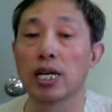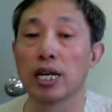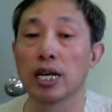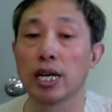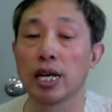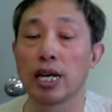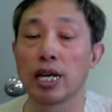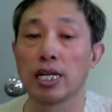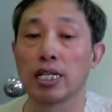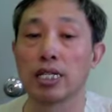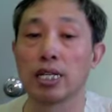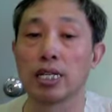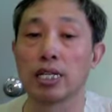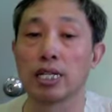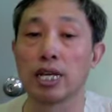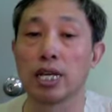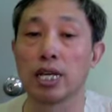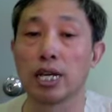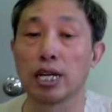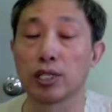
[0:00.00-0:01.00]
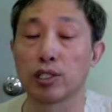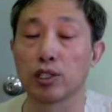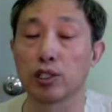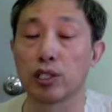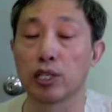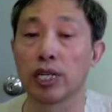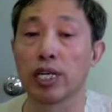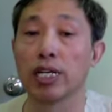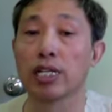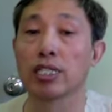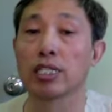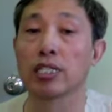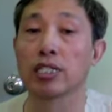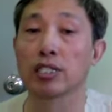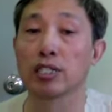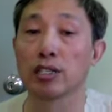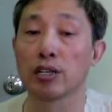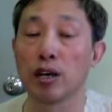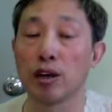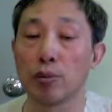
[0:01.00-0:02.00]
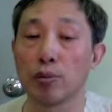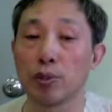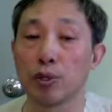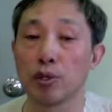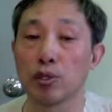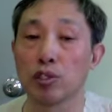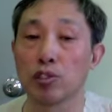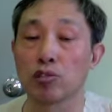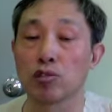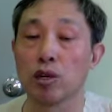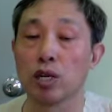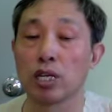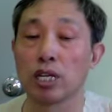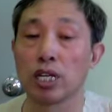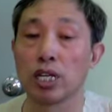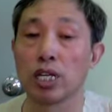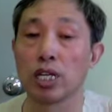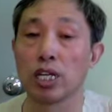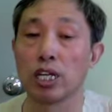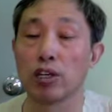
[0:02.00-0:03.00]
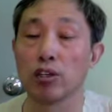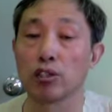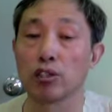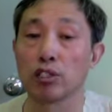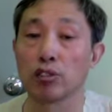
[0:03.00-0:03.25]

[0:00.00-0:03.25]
And the other things is to help you strong kidneys,